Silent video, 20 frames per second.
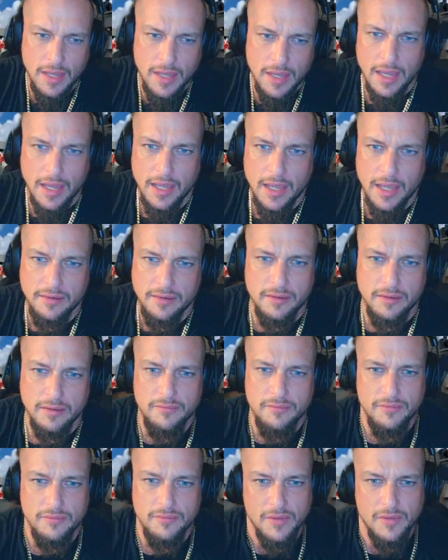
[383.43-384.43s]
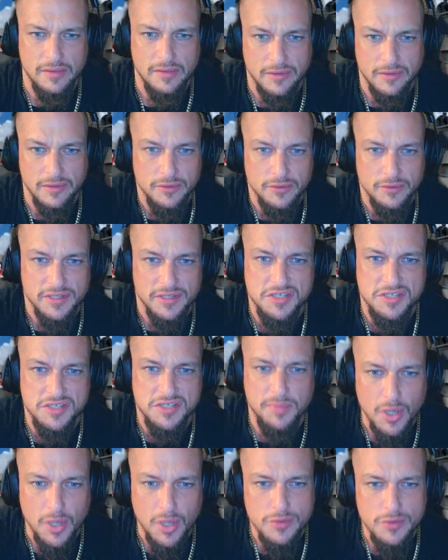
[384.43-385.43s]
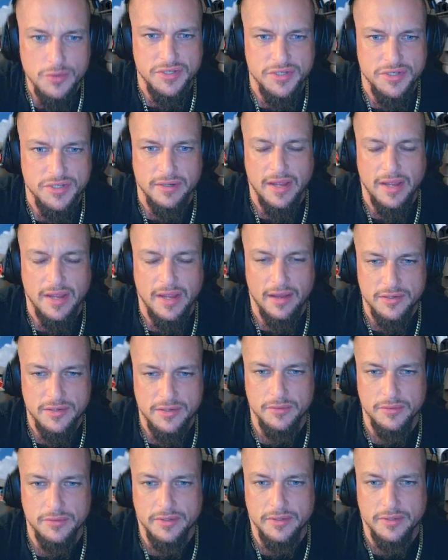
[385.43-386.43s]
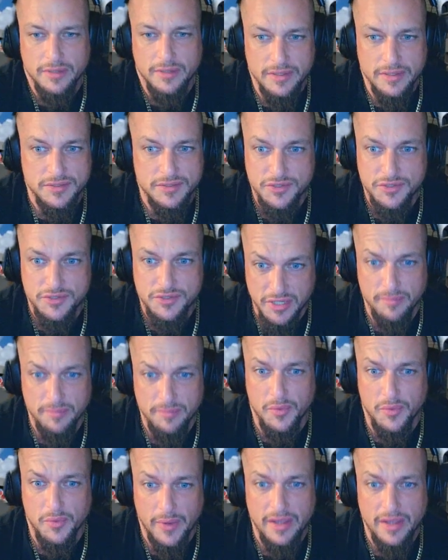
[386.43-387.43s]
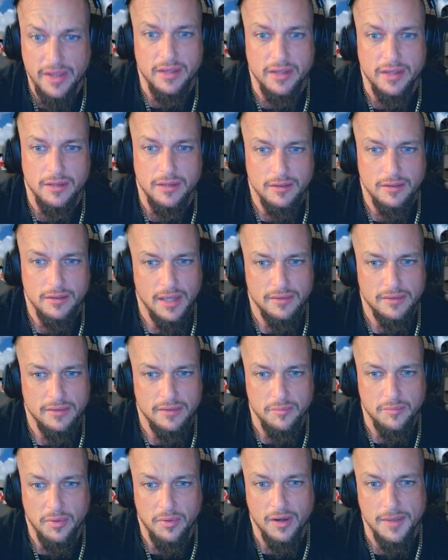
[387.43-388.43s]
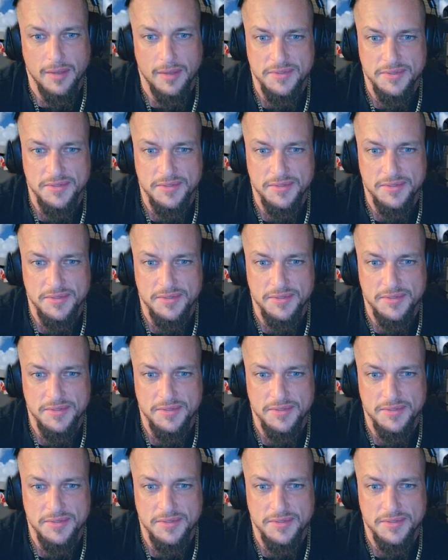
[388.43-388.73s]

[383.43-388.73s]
And that little explosion actually does chip away at the props.